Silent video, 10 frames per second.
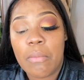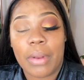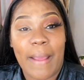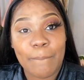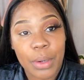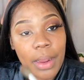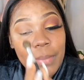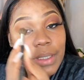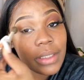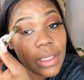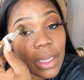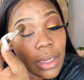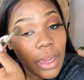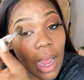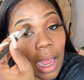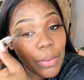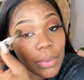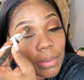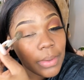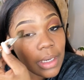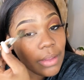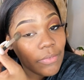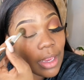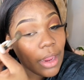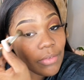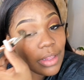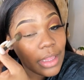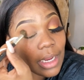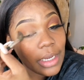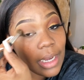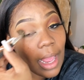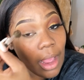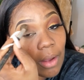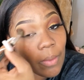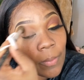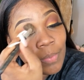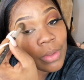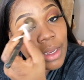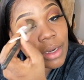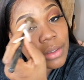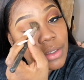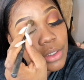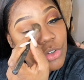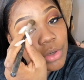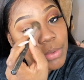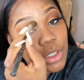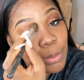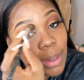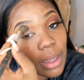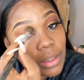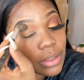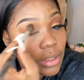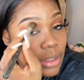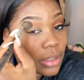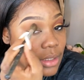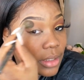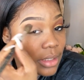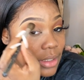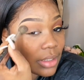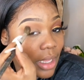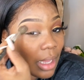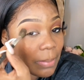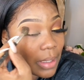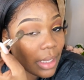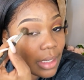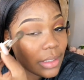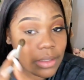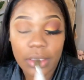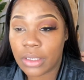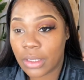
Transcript: But I promise I will be leaving everything down in the description box this time, guys.